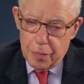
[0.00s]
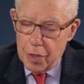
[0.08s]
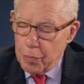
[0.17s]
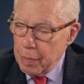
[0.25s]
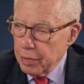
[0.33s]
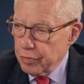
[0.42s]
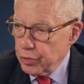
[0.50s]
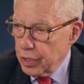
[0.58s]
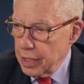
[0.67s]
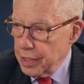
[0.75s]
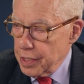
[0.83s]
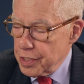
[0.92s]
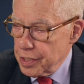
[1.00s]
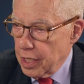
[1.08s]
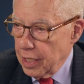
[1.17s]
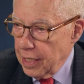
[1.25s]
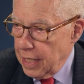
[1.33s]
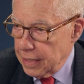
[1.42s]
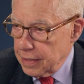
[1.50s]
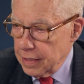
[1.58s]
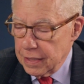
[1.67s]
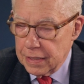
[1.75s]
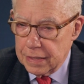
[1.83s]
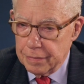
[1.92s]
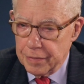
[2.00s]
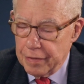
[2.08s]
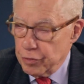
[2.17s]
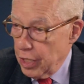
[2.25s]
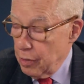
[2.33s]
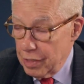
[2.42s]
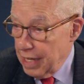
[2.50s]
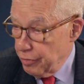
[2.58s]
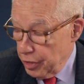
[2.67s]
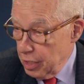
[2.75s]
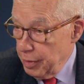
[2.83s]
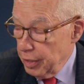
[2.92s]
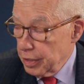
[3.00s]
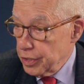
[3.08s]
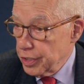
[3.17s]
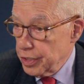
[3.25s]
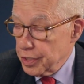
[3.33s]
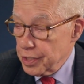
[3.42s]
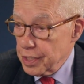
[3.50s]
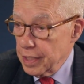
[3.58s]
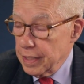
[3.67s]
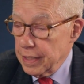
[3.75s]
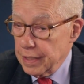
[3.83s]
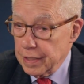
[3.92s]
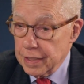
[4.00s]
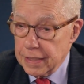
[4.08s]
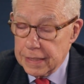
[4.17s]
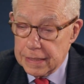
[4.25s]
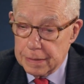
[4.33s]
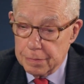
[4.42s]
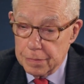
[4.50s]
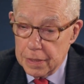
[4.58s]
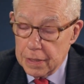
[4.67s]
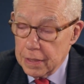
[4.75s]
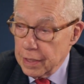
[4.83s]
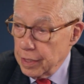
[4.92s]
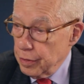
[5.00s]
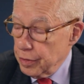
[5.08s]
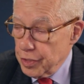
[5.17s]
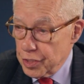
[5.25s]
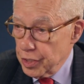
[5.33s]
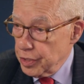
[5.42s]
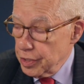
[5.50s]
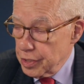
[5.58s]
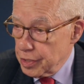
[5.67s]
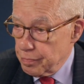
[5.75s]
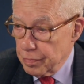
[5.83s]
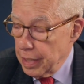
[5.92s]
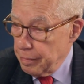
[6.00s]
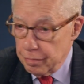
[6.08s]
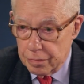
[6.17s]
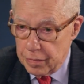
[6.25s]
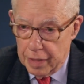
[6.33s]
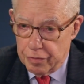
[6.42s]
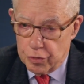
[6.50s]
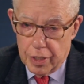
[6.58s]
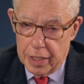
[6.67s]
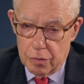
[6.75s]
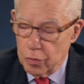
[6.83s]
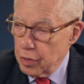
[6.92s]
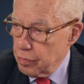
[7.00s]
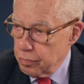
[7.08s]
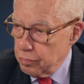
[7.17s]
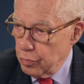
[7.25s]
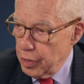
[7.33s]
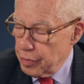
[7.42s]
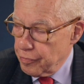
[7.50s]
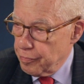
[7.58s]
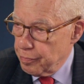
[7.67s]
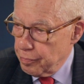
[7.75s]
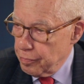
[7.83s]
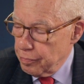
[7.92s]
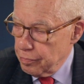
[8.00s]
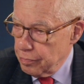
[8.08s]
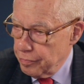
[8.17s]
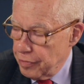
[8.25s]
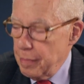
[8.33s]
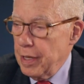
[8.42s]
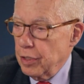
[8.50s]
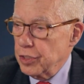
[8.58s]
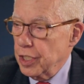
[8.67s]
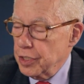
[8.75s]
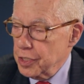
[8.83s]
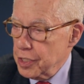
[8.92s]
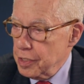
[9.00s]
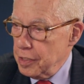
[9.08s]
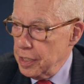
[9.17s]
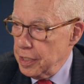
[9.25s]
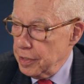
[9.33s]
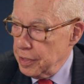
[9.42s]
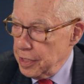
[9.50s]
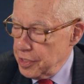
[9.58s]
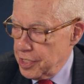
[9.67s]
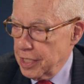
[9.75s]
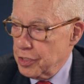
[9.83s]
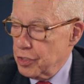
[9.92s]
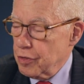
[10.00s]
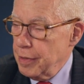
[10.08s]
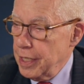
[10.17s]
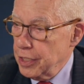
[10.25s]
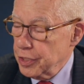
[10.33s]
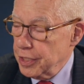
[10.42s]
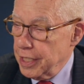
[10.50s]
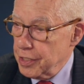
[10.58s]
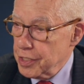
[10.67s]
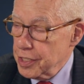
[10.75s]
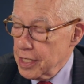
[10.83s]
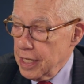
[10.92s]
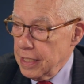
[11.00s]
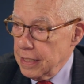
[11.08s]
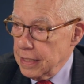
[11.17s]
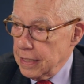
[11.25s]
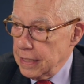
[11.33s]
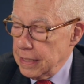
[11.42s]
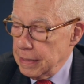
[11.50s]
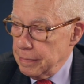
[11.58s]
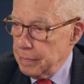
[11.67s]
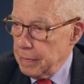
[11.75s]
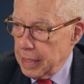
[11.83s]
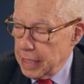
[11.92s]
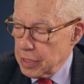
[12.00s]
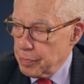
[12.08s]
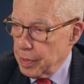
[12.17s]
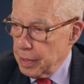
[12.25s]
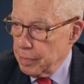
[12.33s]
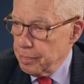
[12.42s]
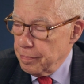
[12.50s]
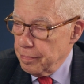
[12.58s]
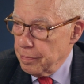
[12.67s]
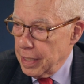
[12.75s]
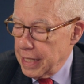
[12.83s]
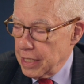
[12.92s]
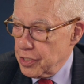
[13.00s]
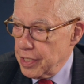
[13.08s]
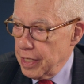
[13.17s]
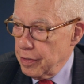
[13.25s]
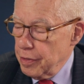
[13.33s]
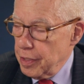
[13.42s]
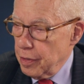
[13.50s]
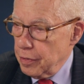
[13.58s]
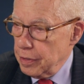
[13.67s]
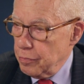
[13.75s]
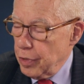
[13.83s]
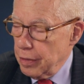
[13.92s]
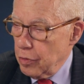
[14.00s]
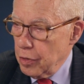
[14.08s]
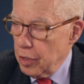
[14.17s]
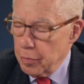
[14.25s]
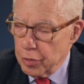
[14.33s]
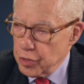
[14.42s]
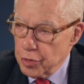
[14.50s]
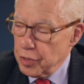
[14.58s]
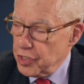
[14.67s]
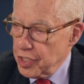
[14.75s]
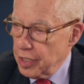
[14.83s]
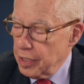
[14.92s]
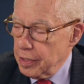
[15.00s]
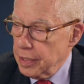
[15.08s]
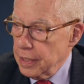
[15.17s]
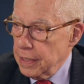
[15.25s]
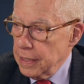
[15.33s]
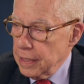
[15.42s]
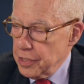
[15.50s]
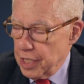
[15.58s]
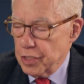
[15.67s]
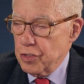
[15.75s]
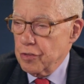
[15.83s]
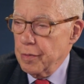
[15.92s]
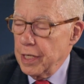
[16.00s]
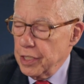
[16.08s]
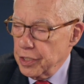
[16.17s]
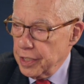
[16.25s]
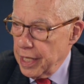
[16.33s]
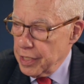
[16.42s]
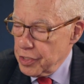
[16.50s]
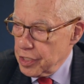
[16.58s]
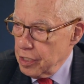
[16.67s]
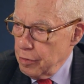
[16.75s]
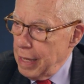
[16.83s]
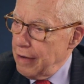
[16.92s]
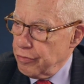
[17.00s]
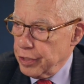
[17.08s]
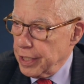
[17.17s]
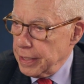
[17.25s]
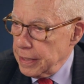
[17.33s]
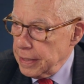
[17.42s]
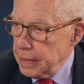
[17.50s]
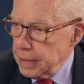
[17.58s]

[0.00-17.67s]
Right. You know, people have tried this a lot. Um, they've tried it with African American judges, and um, there are decisions, and they've tried it with with female judges in, in, in sex discrimination cases. Um, I guess by by that standard, the only way, the only person who could sit on a sex discrimination case is a hermaphrodite.